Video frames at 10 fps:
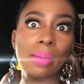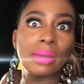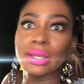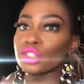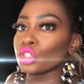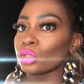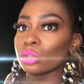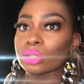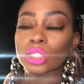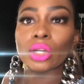may
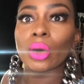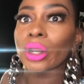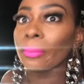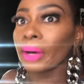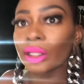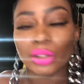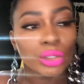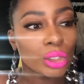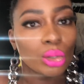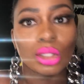choose, you know, in a month or
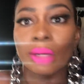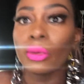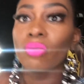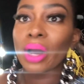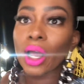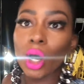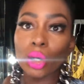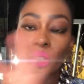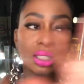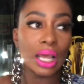2 to move my whole
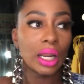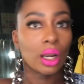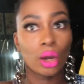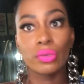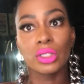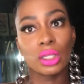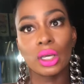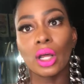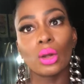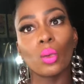setting over to the
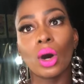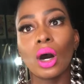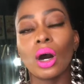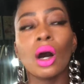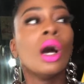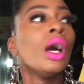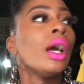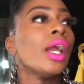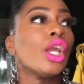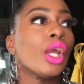other wall.
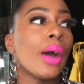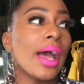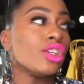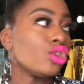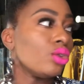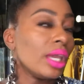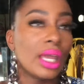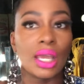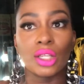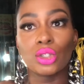You know, as you
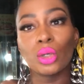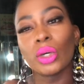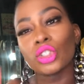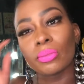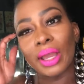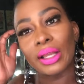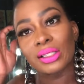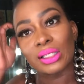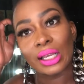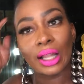get into it, you may
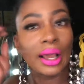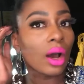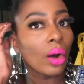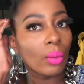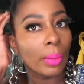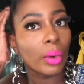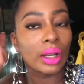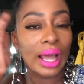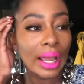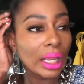see like, oh, I want more
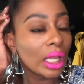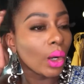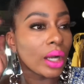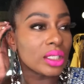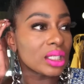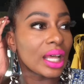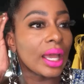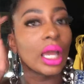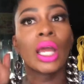lighting, or I just like